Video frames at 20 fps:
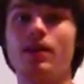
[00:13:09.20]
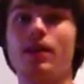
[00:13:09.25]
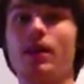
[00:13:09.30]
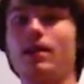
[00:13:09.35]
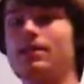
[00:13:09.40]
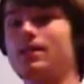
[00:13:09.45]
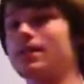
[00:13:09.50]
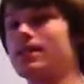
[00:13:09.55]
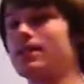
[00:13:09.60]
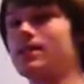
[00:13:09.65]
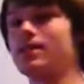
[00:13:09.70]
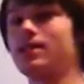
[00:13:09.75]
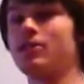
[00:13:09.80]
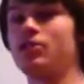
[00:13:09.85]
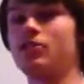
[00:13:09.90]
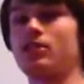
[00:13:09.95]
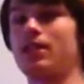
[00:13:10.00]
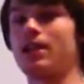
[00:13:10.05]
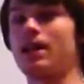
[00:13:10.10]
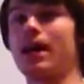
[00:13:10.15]
It's
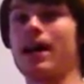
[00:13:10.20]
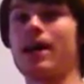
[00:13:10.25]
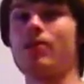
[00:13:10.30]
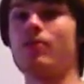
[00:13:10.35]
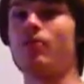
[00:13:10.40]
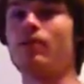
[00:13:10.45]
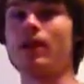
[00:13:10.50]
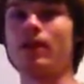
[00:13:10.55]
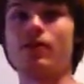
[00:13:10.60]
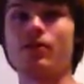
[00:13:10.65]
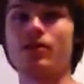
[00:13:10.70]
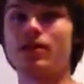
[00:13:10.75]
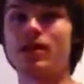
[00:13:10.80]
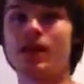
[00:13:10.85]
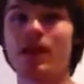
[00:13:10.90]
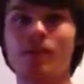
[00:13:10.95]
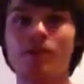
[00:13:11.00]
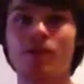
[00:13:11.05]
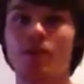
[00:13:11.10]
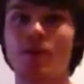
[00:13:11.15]
just a guy who never
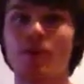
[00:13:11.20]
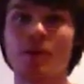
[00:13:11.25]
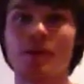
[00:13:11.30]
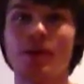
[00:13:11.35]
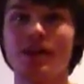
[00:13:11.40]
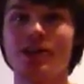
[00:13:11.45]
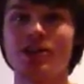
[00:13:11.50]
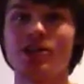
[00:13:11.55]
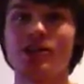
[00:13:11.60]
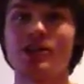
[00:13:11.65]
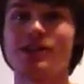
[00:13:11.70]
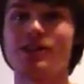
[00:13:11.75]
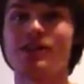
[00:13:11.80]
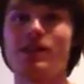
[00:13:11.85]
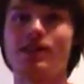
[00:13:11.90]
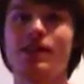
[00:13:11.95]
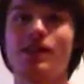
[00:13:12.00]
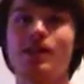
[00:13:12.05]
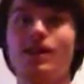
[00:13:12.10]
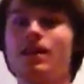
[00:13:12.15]
stopped throwing punches.
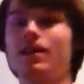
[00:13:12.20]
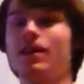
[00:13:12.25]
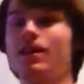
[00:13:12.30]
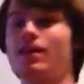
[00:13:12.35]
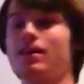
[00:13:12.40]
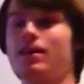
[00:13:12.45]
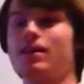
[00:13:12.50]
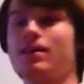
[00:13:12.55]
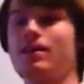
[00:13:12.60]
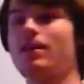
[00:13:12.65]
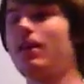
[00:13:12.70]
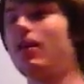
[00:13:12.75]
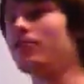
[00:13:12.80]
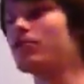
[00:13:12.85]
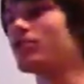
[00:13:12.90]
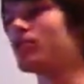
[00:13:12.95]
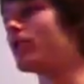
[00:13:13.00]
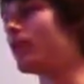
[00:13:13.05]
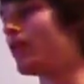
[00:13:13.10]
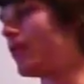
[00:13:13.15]
And
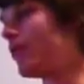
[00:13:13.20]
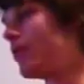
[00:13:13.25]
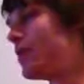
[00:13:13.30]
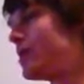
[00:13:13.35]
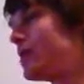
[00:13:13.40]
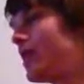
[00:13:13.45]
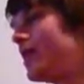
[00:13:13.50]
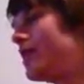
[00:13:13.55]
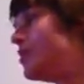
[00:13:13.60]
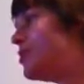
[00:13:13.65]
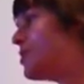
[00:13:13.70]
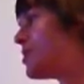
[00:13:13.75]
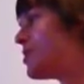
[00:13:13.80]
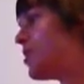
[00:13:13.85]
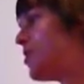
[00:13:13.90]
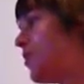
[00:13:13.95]
Oscar De La Hoya said he just